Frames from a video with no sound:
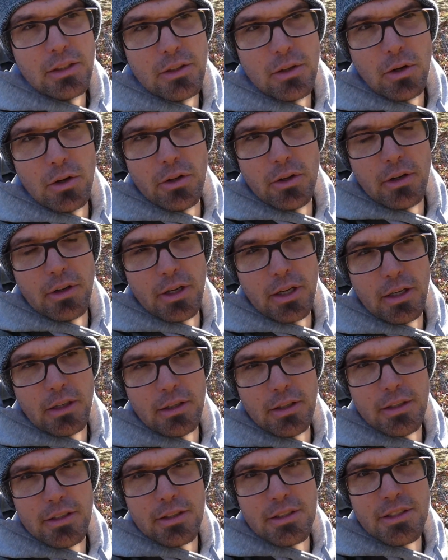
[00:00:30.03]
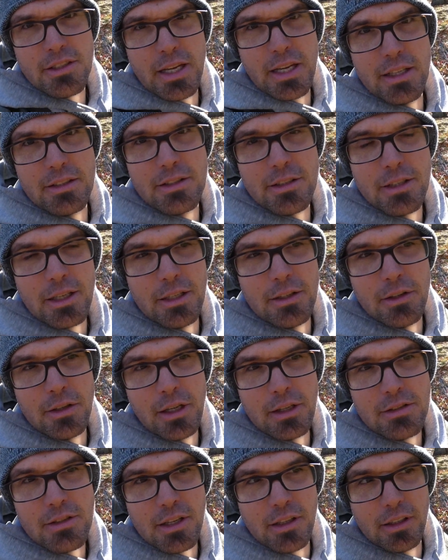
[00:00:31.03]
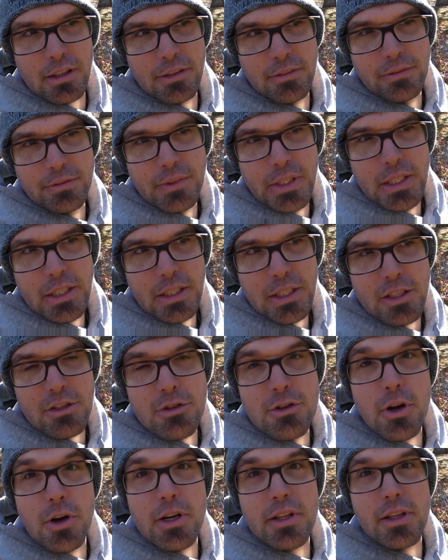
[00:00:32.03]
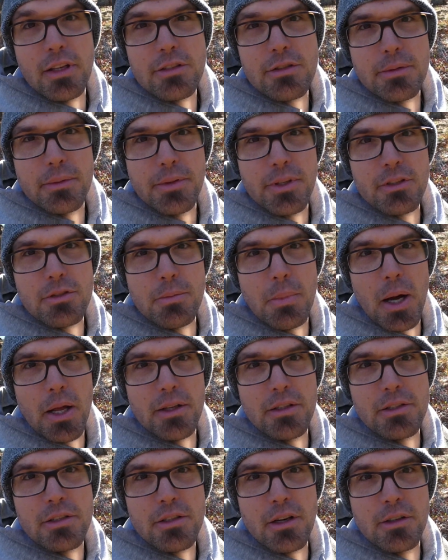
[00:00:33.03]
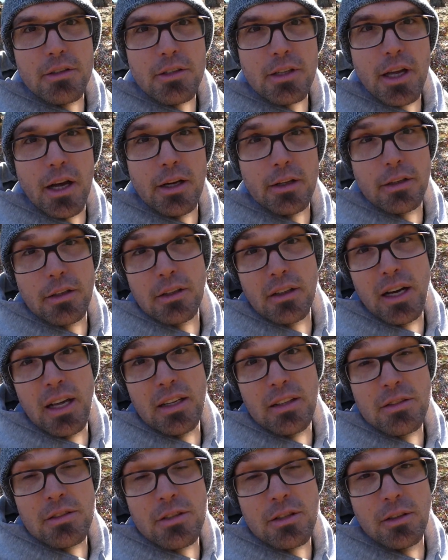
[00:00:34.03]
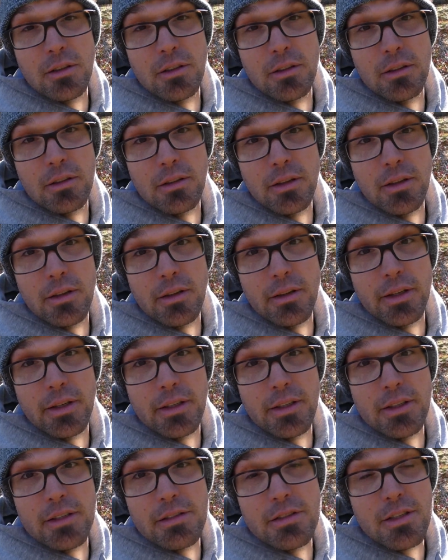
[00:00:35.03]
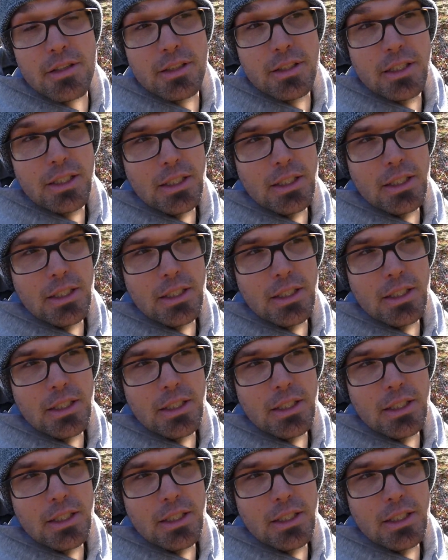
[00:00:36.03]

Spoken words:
area of the states, that you get to enjoy this when the smallies start to congregate in certain little areas.